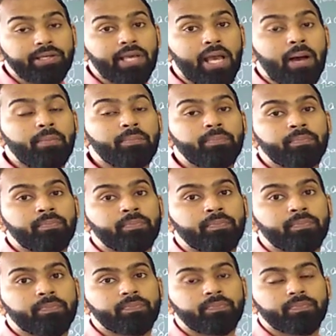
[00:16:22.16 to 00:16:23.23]
M,
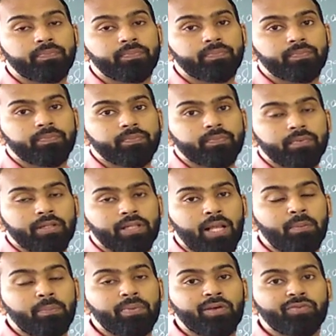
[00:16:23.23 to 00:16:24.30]

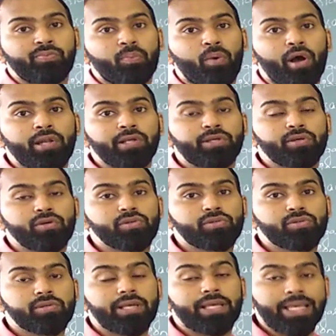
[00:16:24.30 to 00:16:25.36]
number of
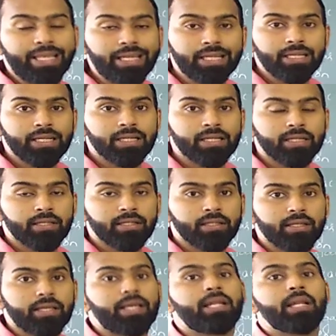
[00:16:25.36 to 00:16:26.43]
molecules
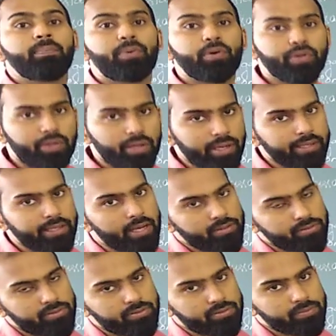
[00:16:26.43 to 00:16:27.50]
in a particular gas.